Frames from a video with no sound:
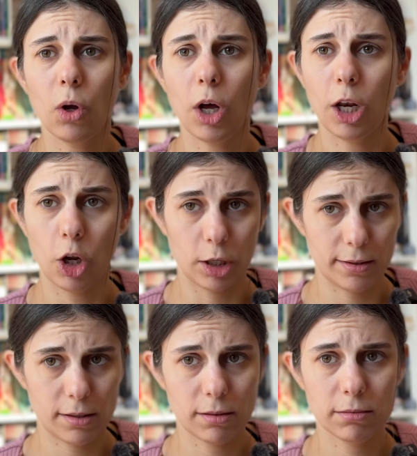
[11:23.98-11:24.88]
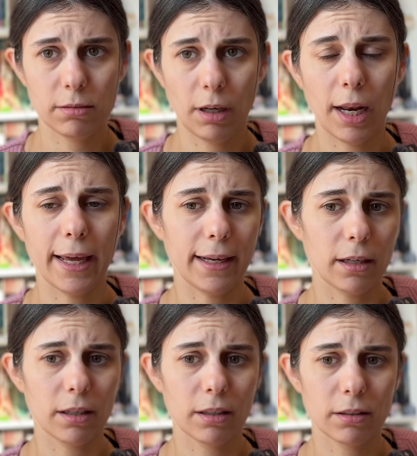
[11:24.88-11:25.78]
a lot,
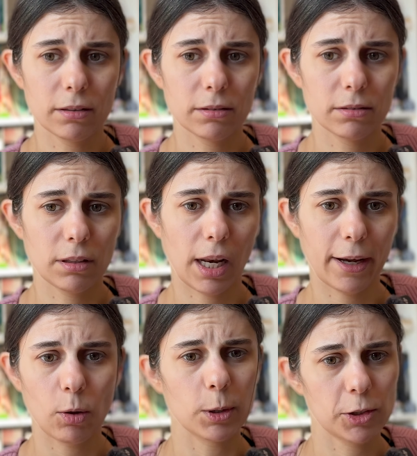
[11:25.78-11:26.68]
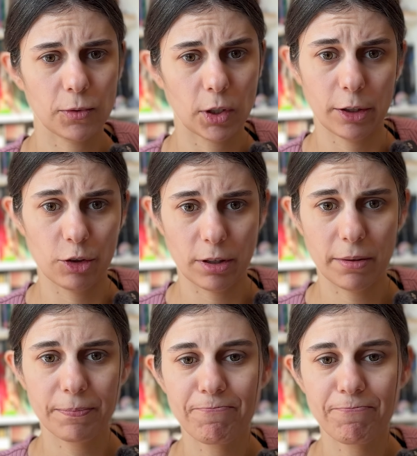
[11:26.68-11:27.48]
like almost 400,